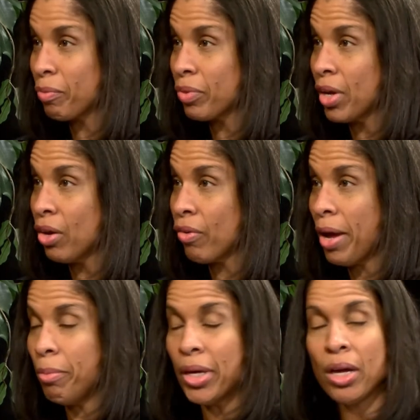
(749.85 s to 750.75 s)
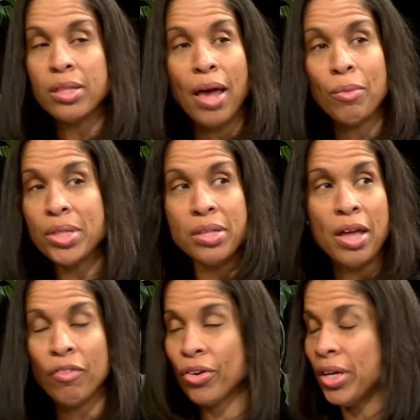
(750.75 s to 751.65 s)
Right? Because I was
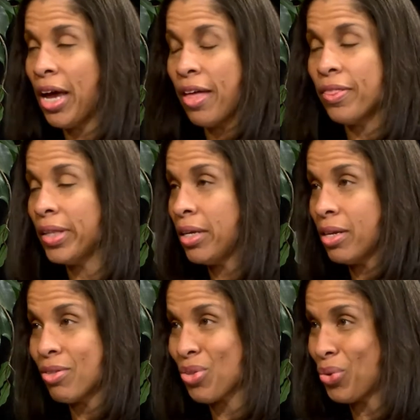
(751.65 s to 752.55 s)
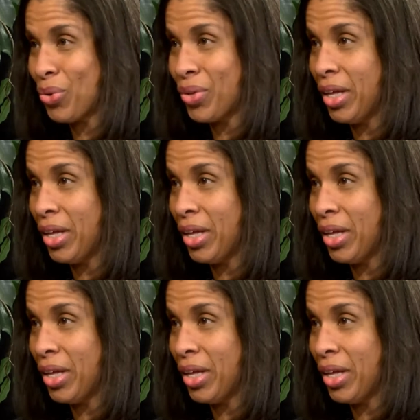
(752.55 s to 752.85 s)
never an athlete in school.